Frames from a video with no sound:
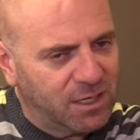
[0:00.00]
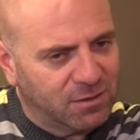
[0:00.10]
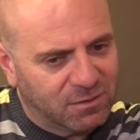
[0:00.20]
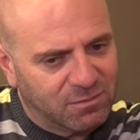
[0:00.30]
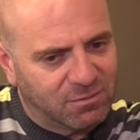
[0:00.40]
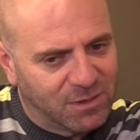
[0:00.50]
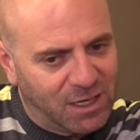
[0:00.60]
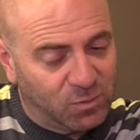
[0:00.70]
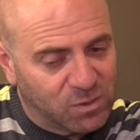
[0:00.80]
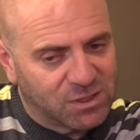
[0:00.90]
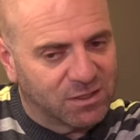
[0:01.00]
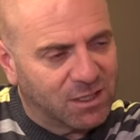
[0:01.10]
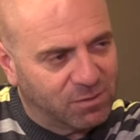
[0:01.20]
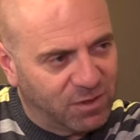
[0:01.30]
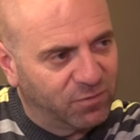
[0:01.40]
that was the
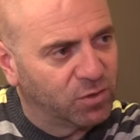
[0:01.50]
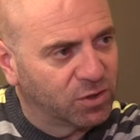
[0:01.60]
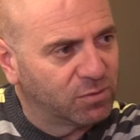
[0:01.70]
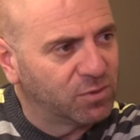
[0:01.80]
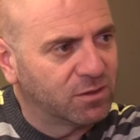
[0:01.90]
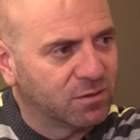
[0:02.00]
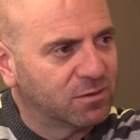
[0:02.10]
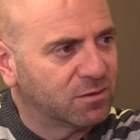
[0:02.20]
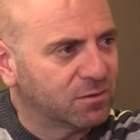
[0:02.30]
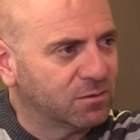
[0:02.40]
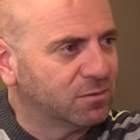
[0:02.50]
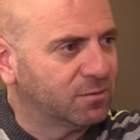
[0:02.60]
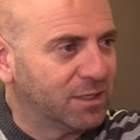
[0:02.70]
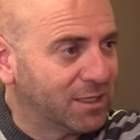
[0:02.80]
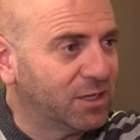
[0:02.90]
time I fully committed to
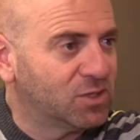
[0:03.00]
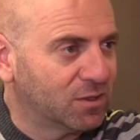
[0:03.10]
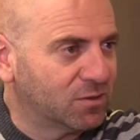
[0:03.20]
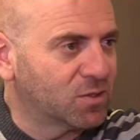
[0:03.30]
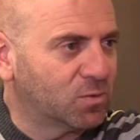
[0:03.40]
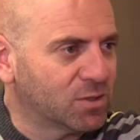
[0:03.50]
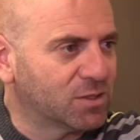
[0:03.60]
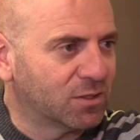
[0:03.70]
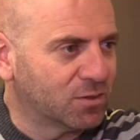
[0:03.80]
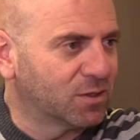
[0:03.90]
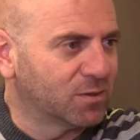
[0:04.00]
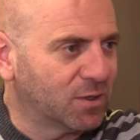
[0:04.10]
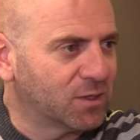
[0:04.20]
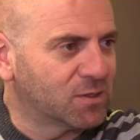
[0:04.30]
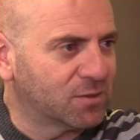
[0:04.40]
engaging in this question and trying
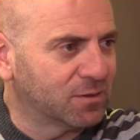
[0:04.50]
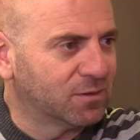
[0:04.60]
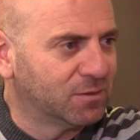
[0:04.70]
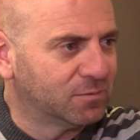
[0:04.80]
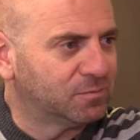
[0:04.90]
to answer it.